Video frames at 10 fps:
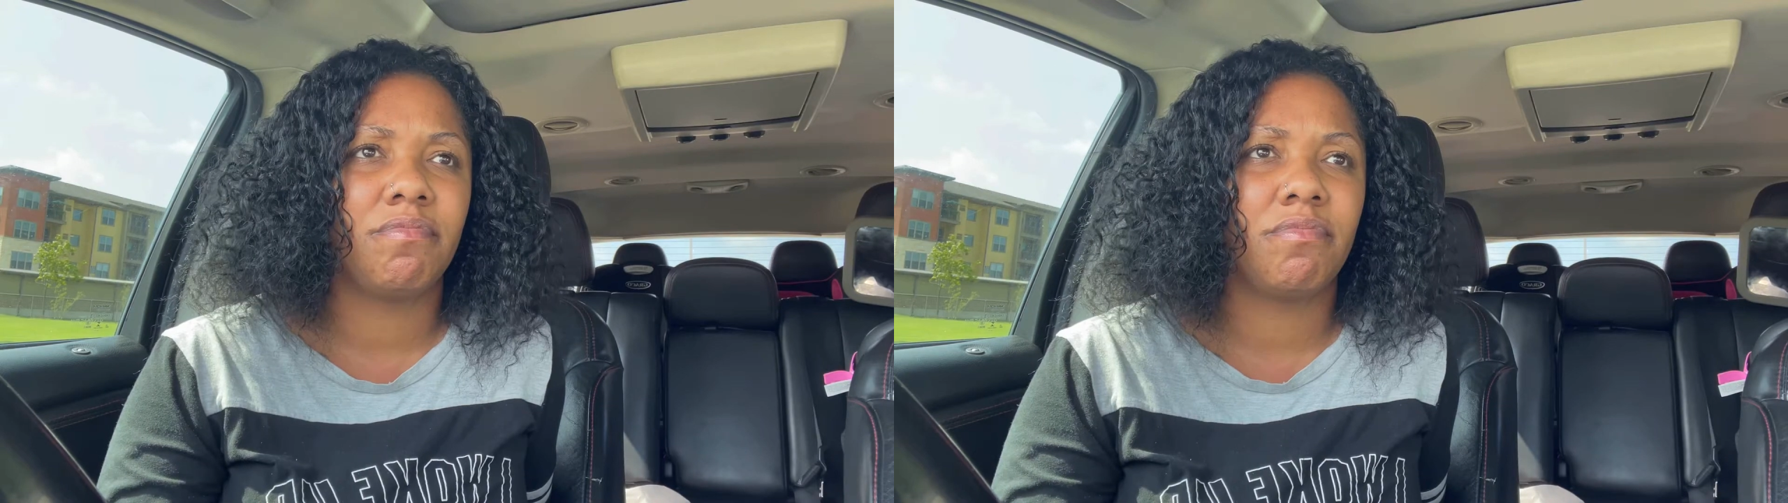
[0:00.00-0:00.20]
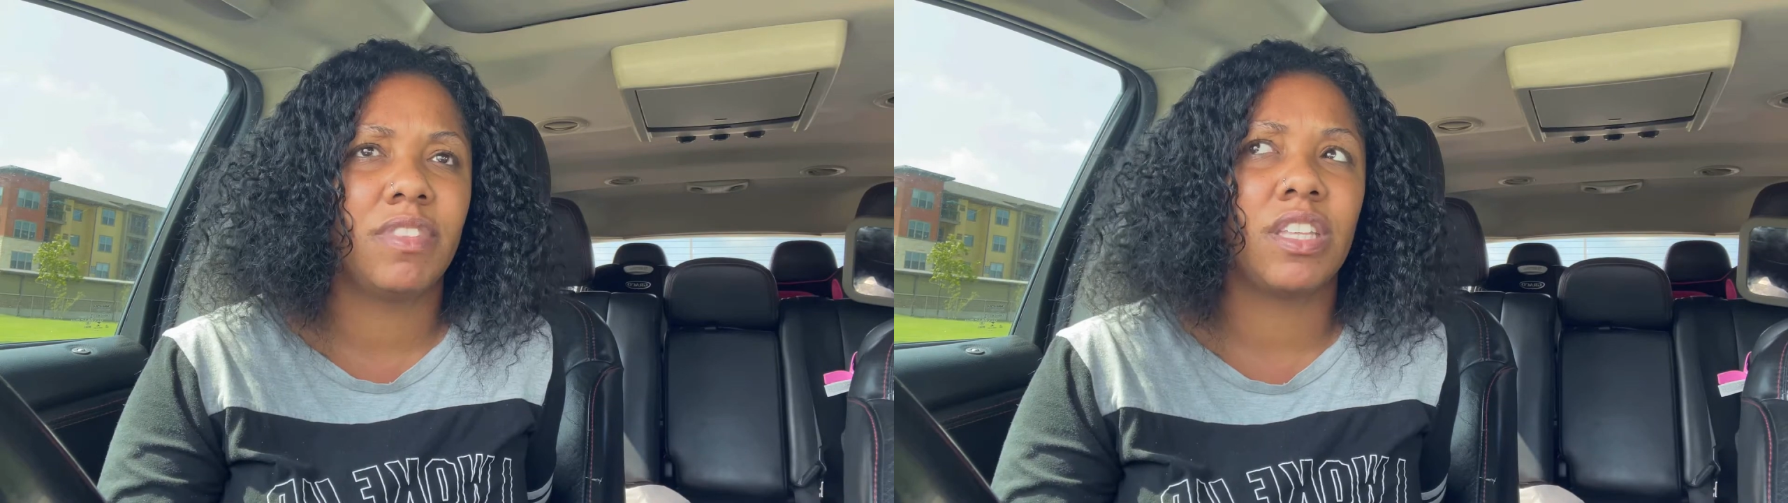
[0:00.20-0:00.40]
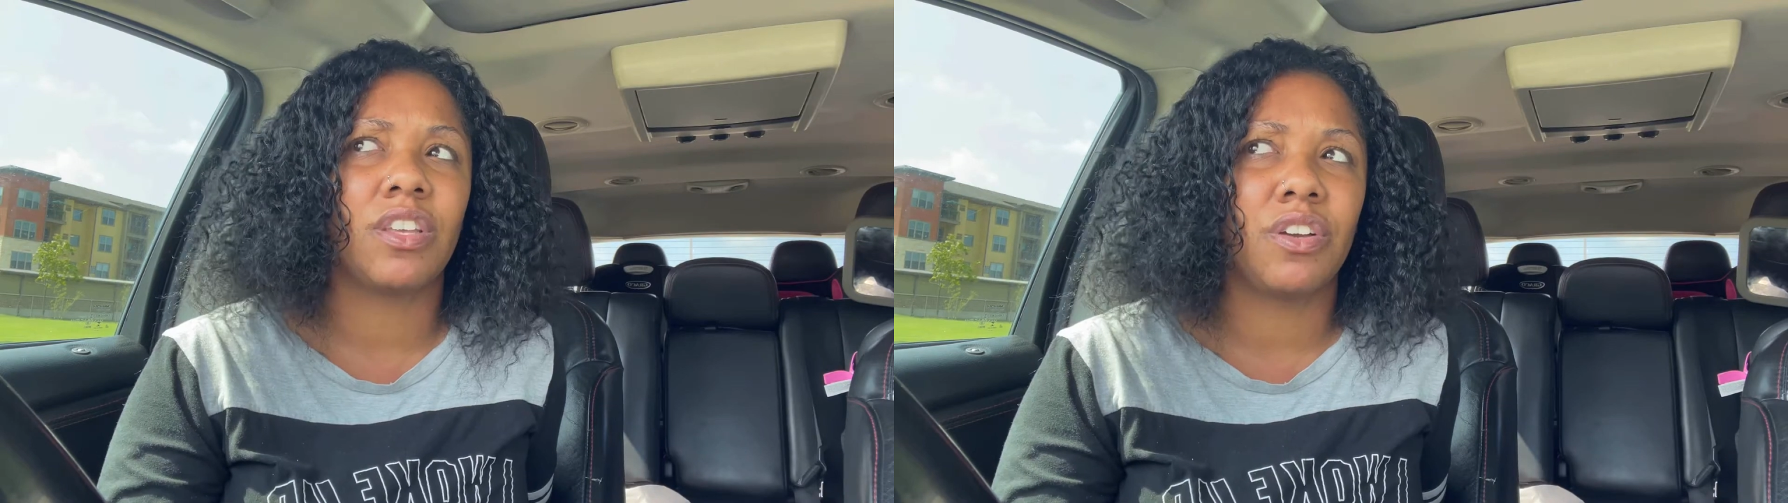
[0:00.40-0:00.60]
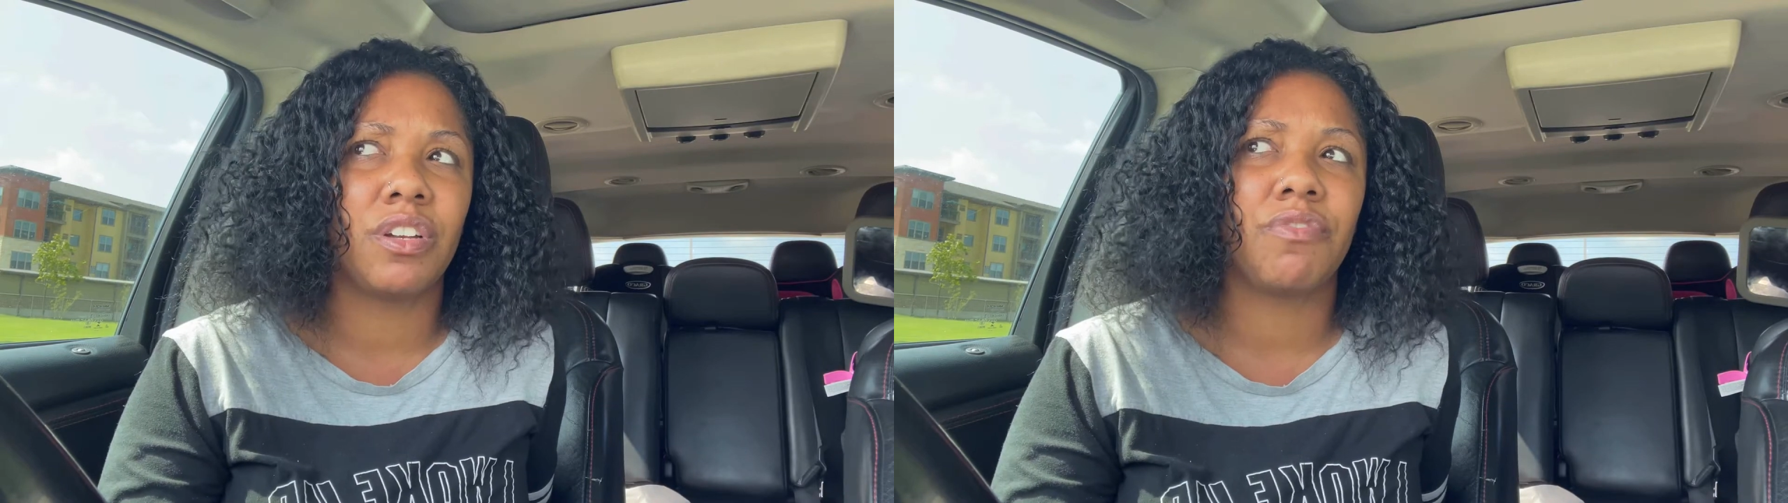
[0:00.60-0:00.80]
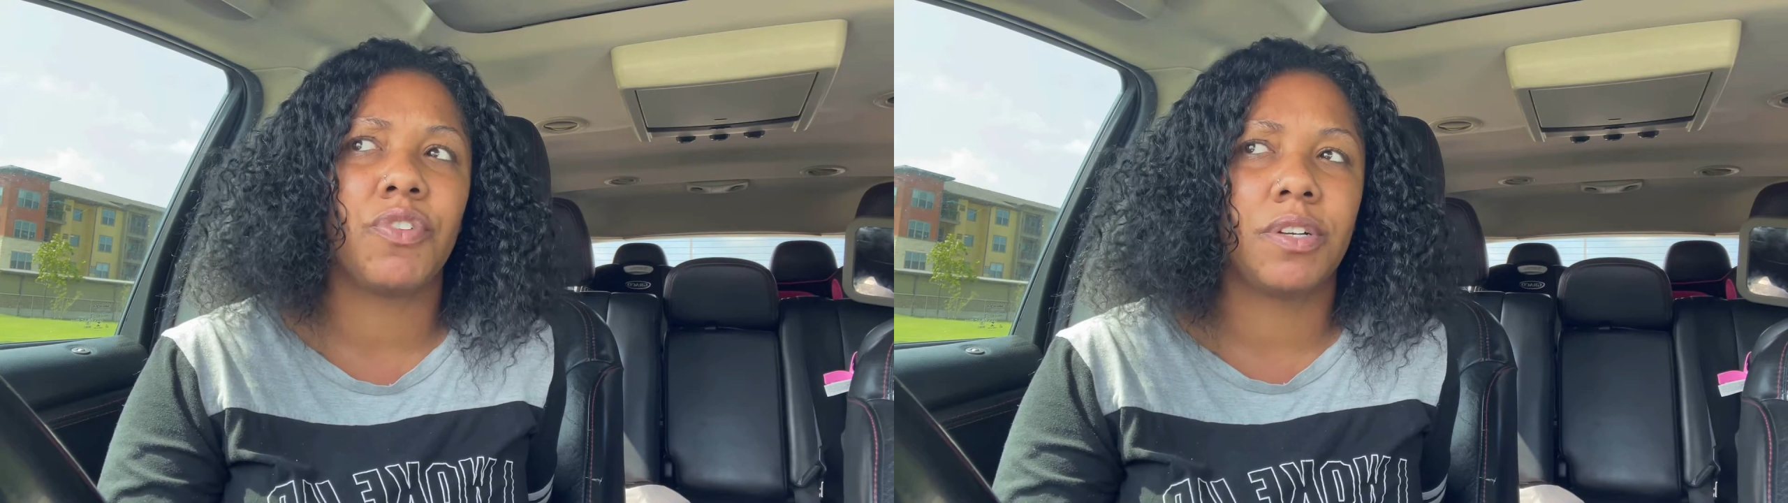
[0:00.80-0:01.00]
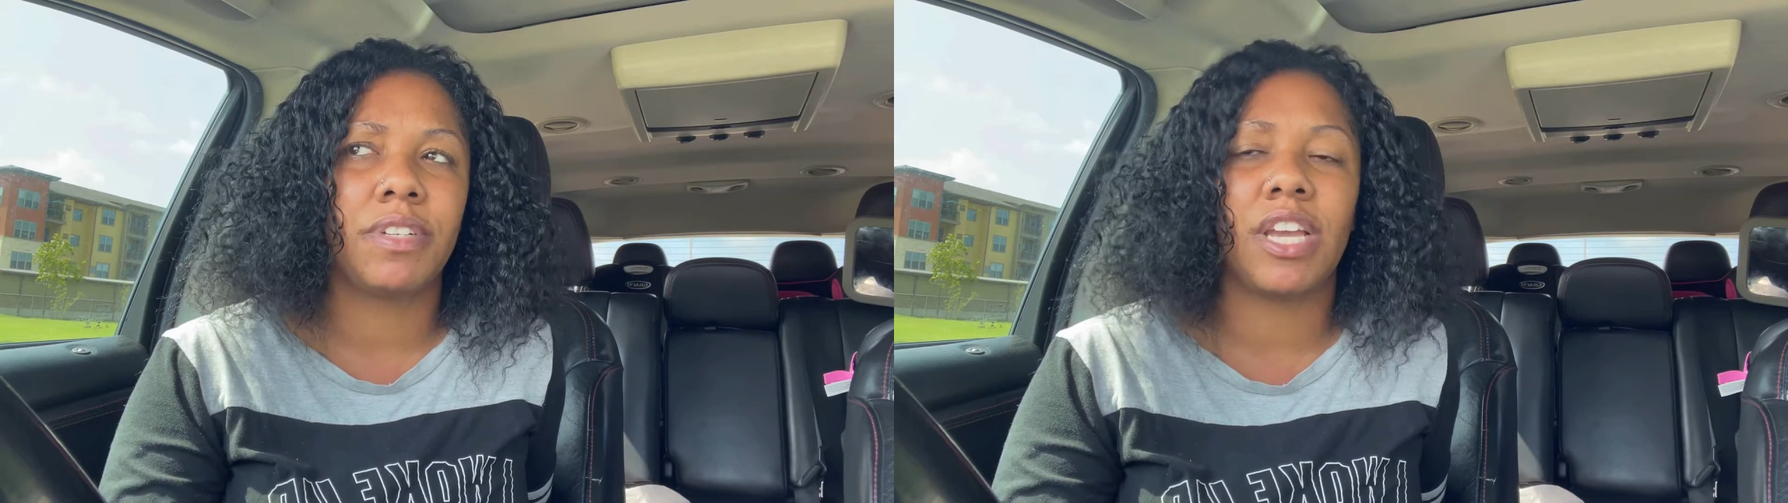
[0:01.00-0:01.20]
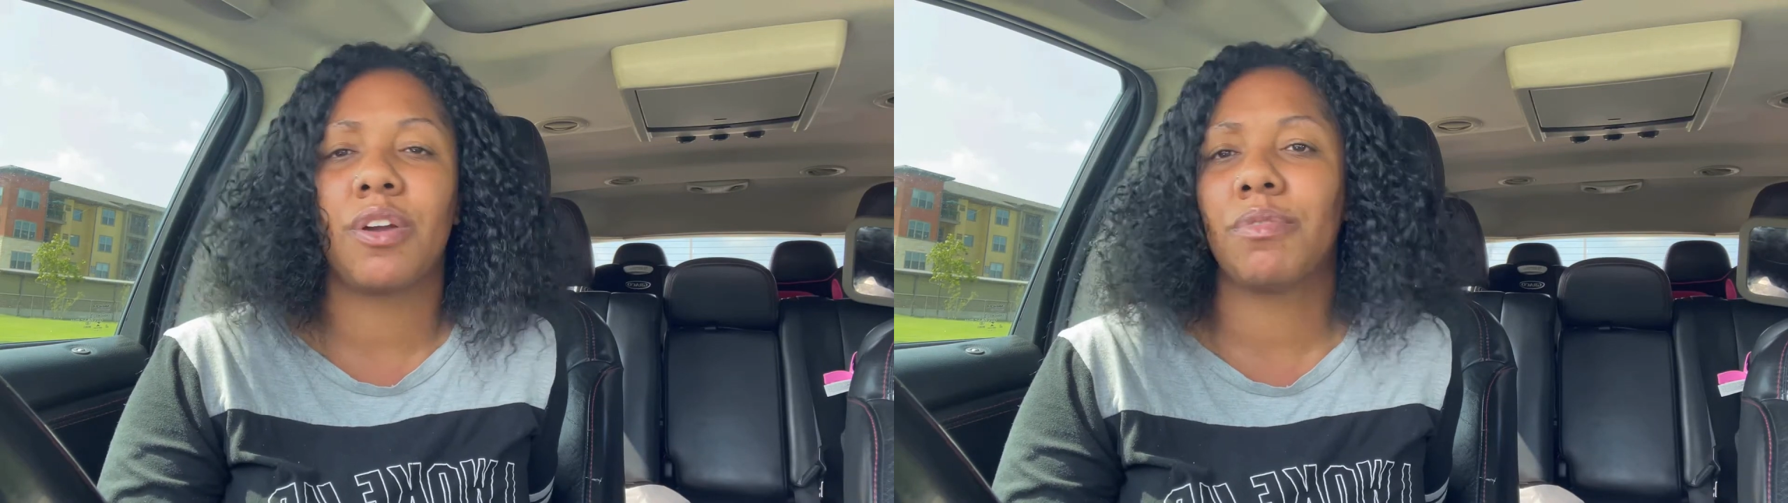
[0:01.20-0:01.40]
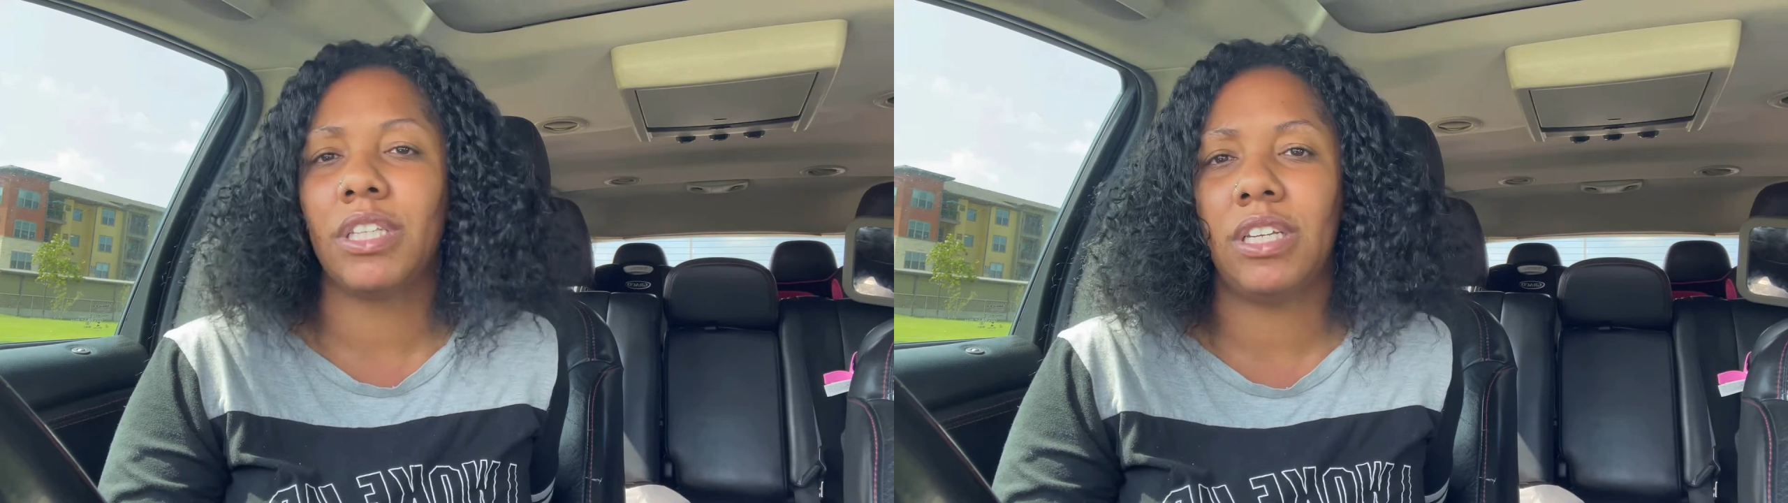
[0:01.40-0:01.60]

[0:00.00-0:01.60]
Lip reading: the third and fourth day are